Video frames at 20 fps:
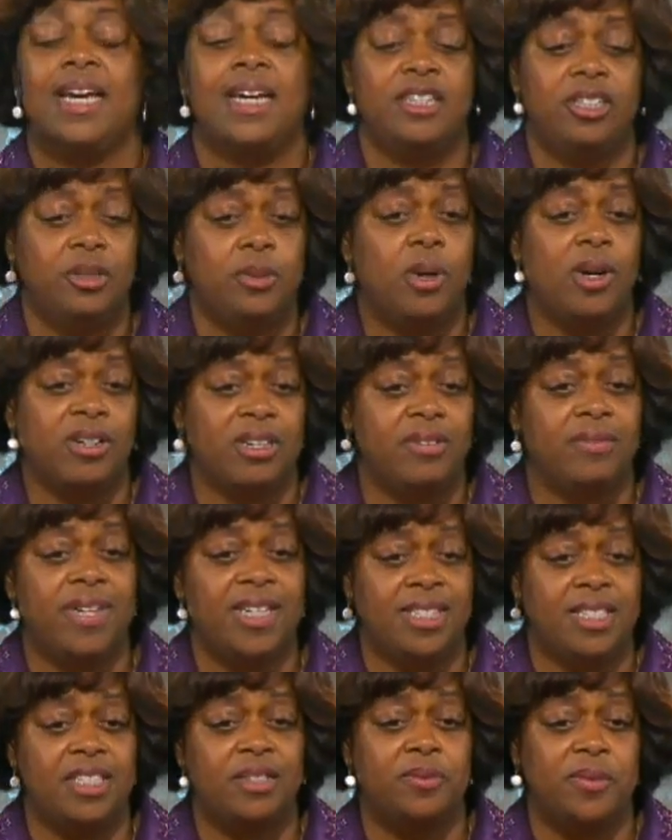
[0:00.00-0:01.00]
You are
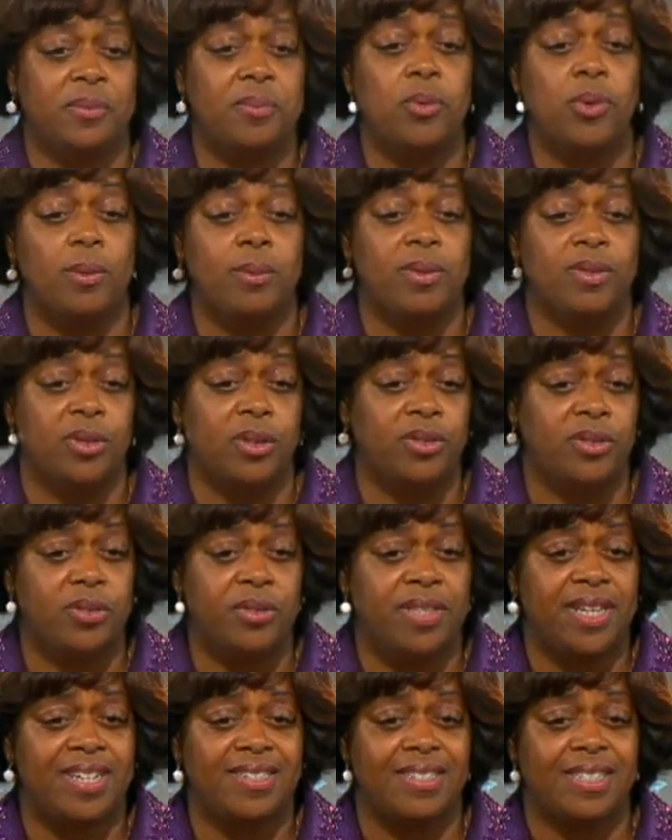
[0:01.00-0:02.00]
correct. This report was on
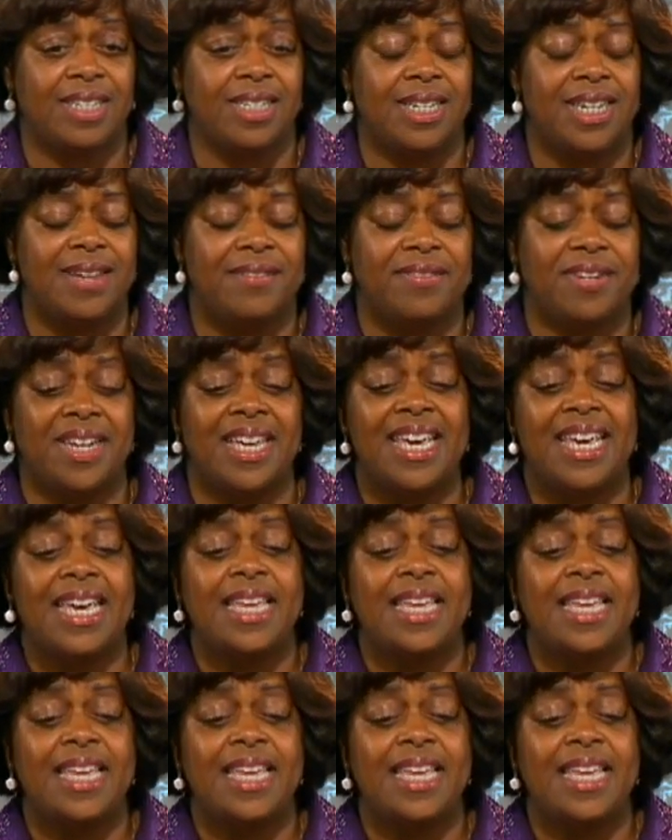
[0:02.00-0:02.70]
2011.